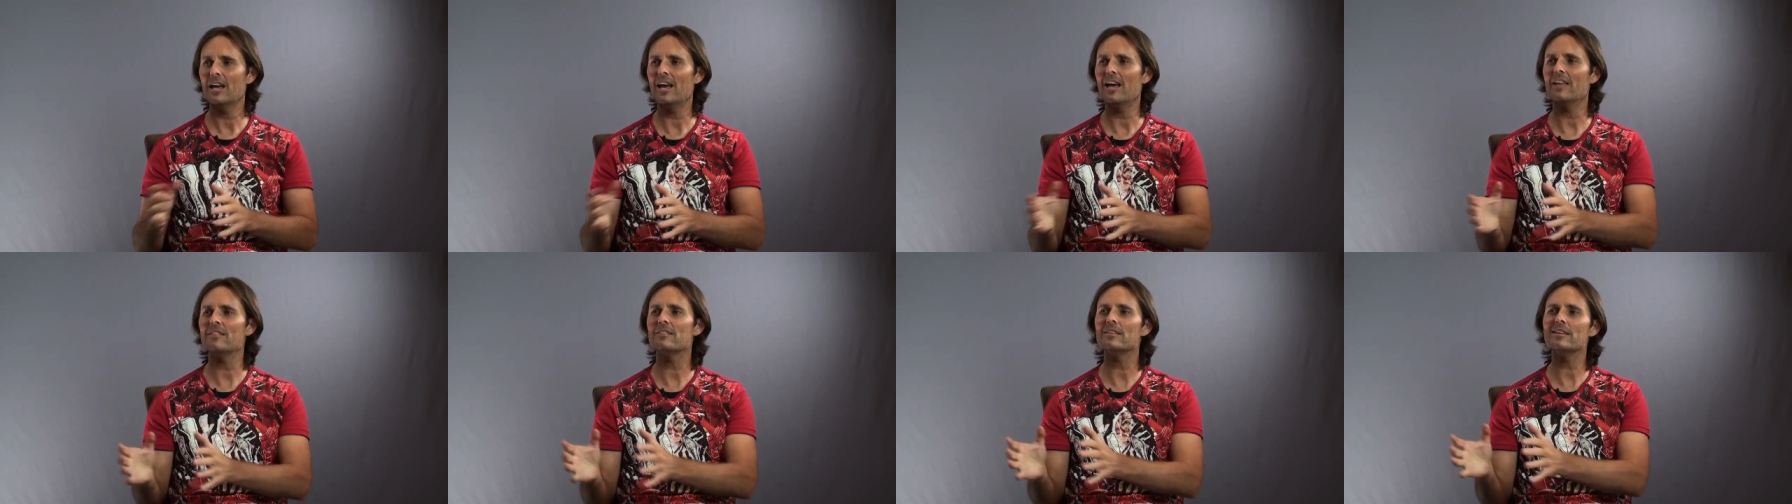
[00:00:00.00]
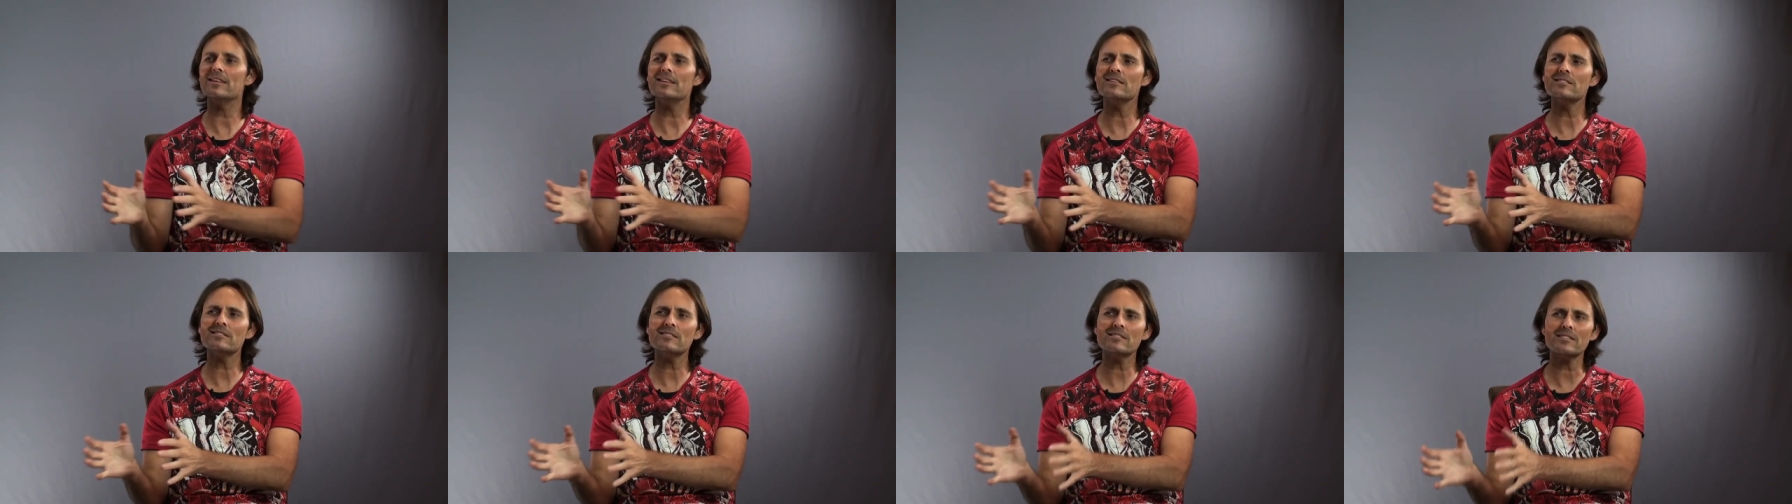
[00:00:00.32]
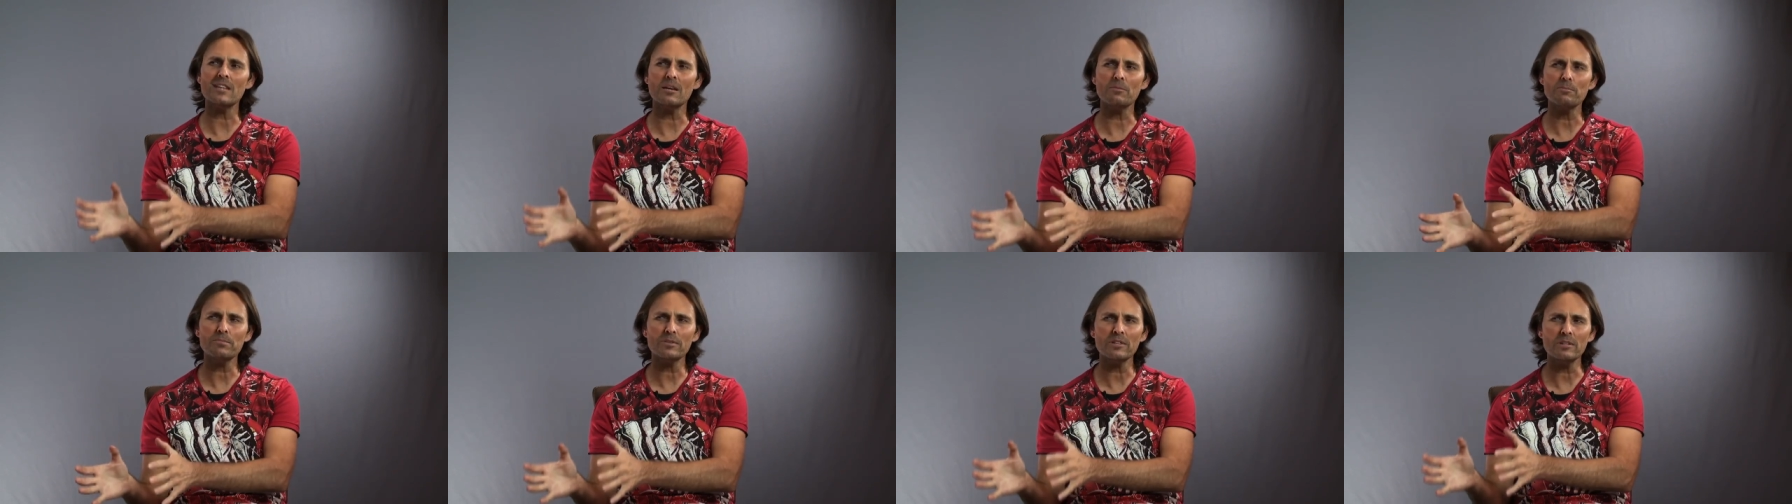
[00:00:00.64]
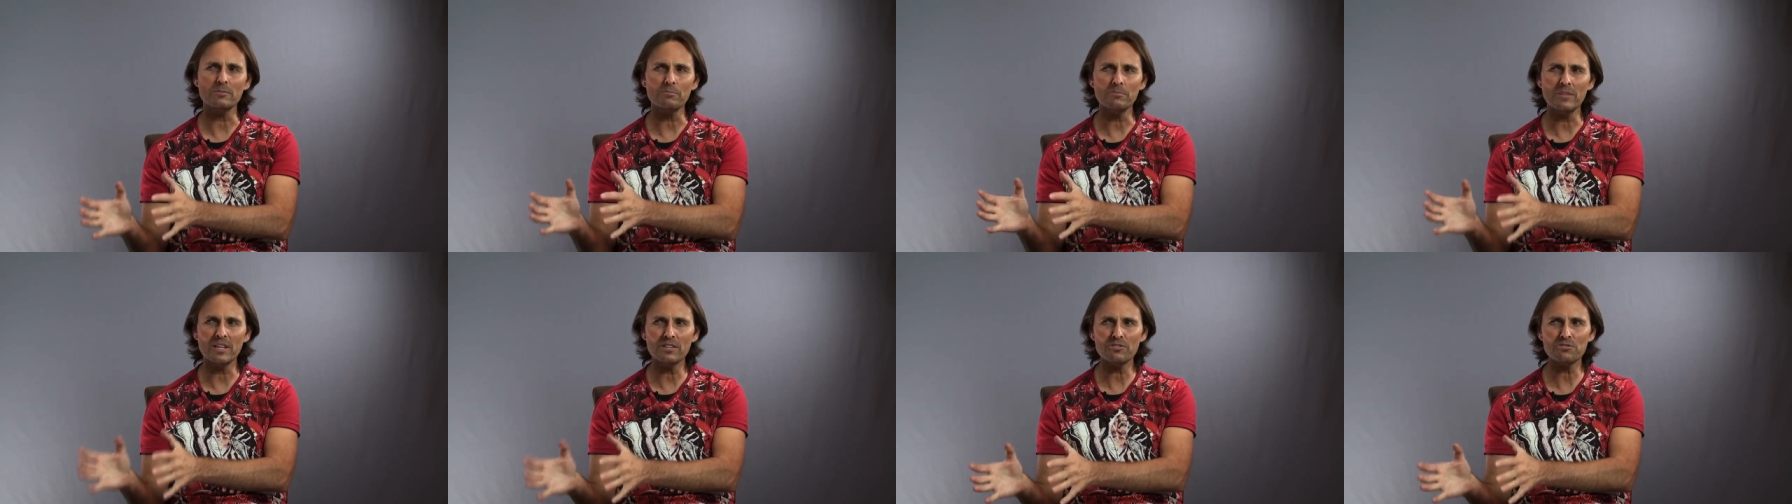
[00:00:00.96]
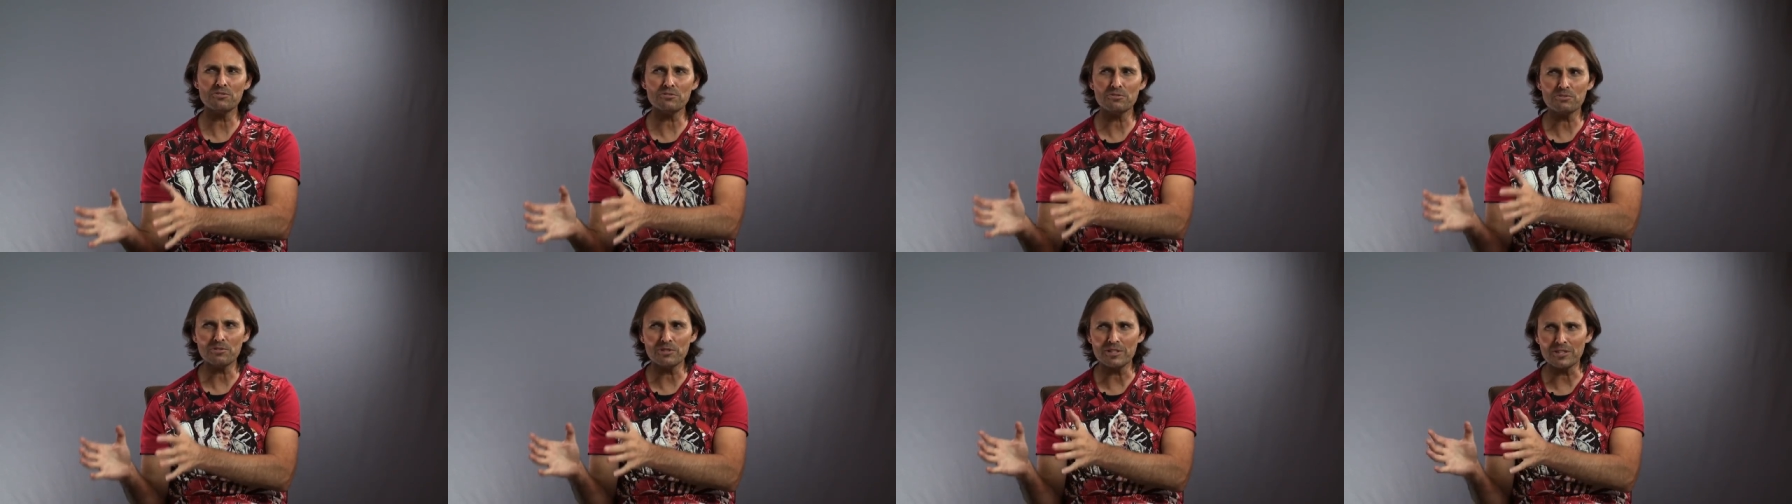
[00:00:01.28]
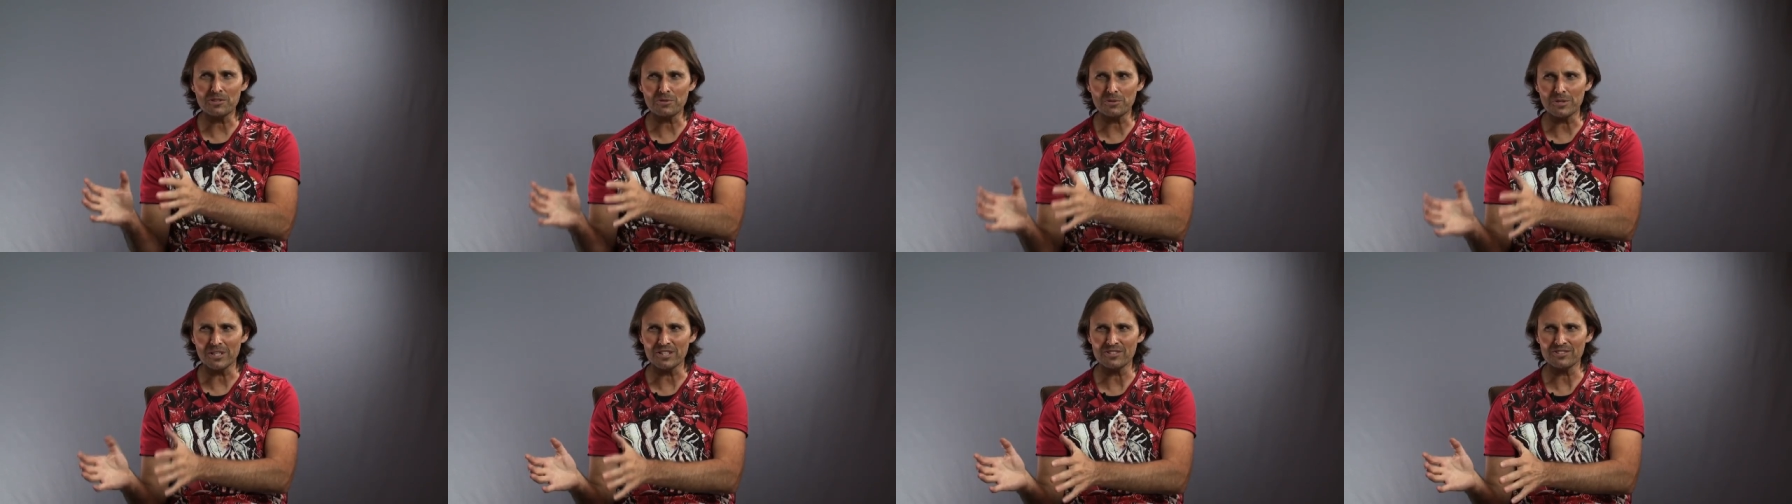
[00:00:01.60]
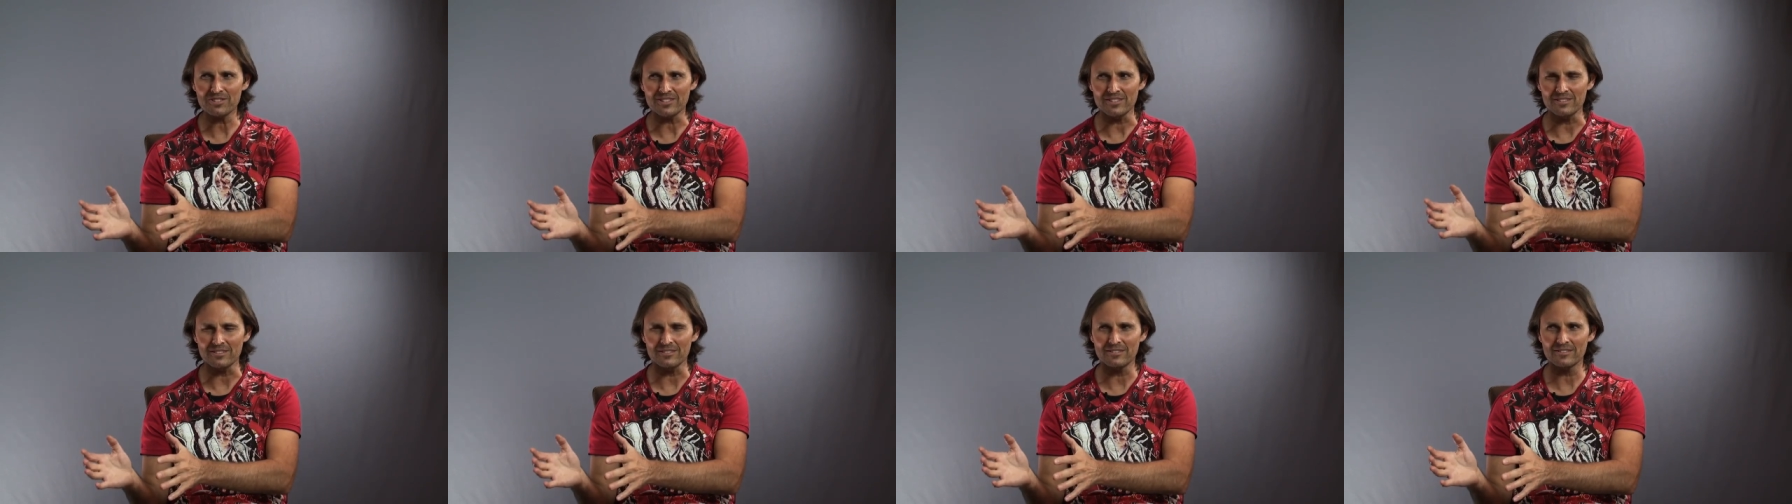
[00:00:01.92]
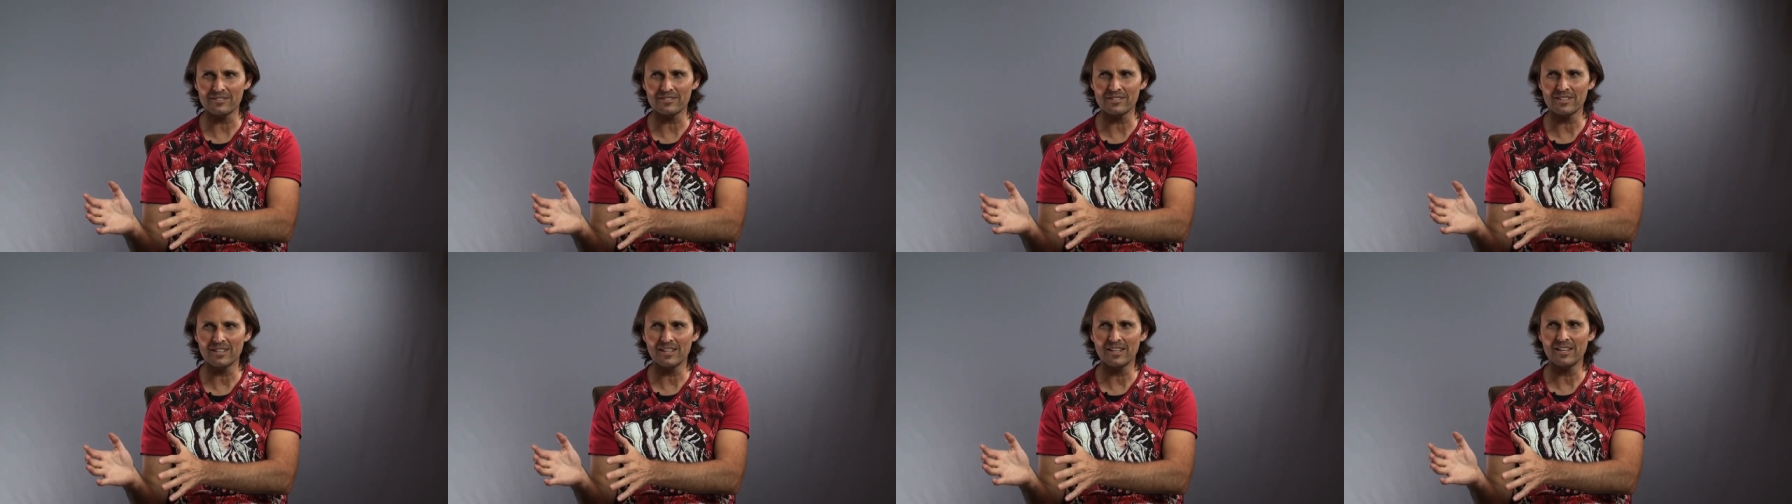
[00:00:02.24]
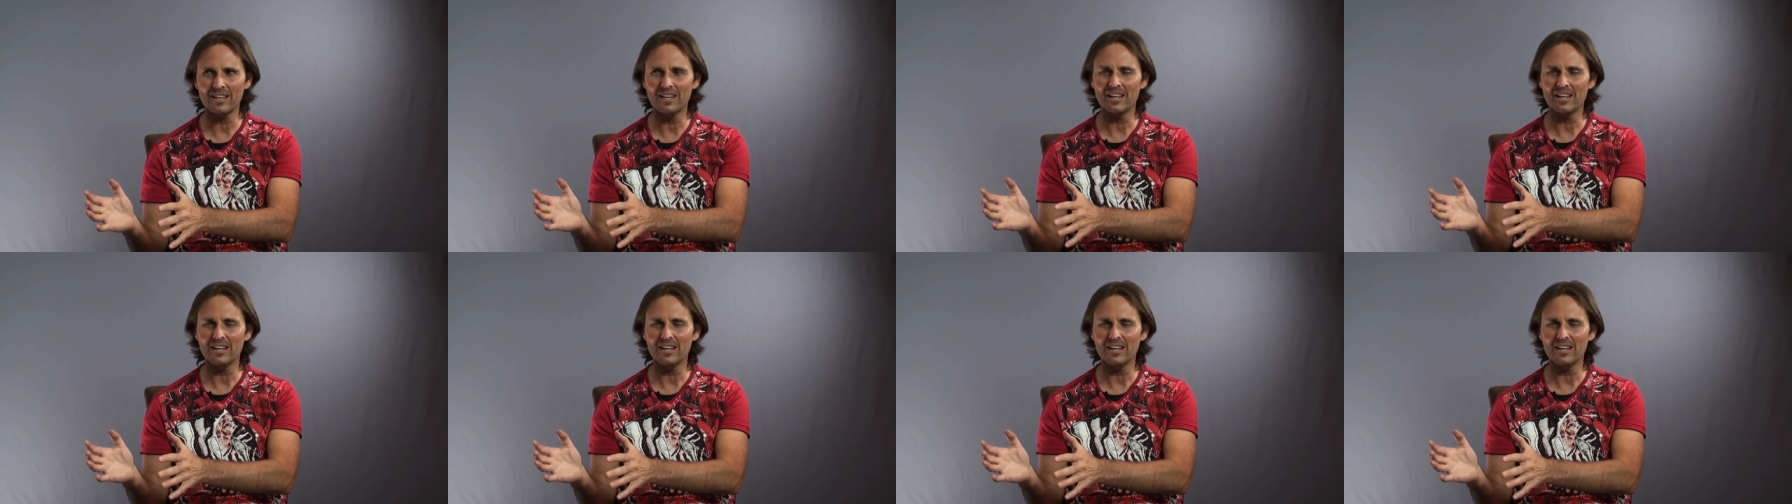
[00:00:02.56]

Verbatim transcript: And these supplementary questions